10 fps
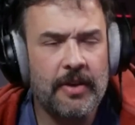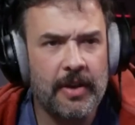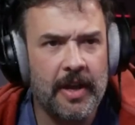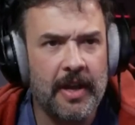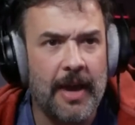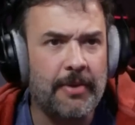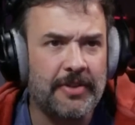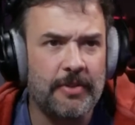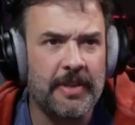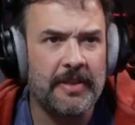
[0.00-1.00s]
Is? Okay. I would
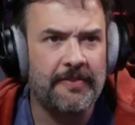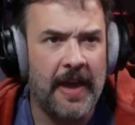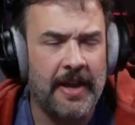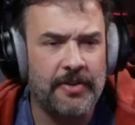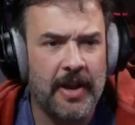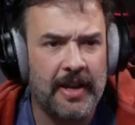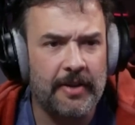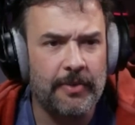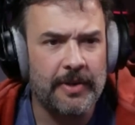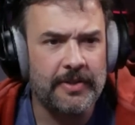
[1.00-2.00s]
assume that the fat
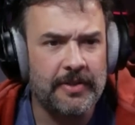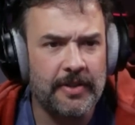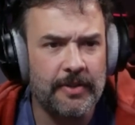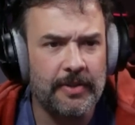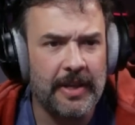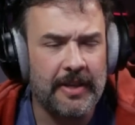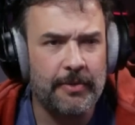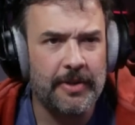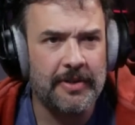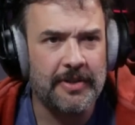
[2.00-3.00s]
dragon was too. Like,
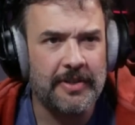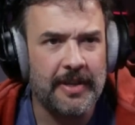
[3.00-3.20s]
you wouldn't just